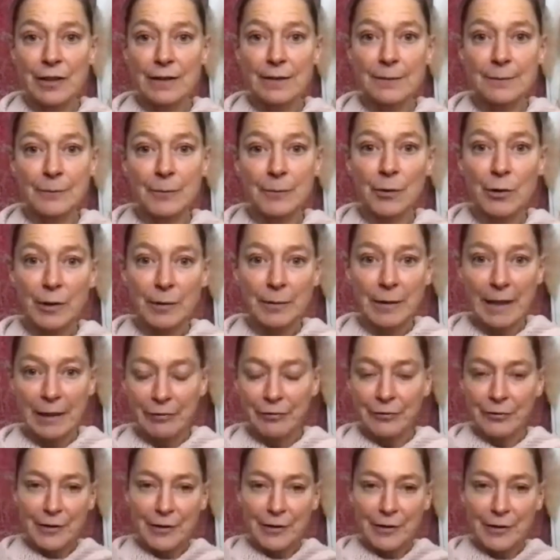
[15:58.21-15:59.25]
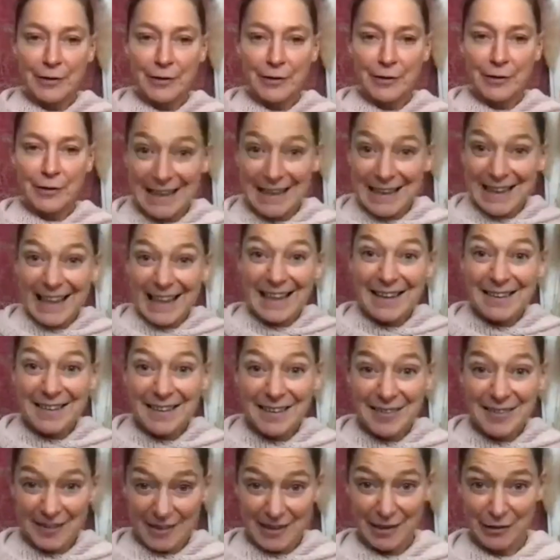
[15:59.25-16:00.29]
more
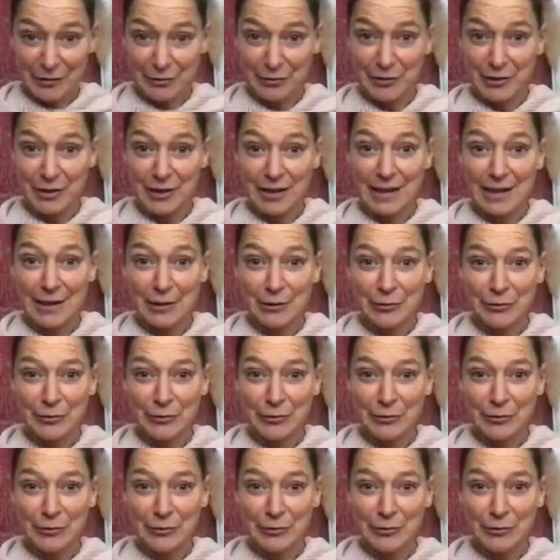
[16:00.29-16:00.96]
guided even now.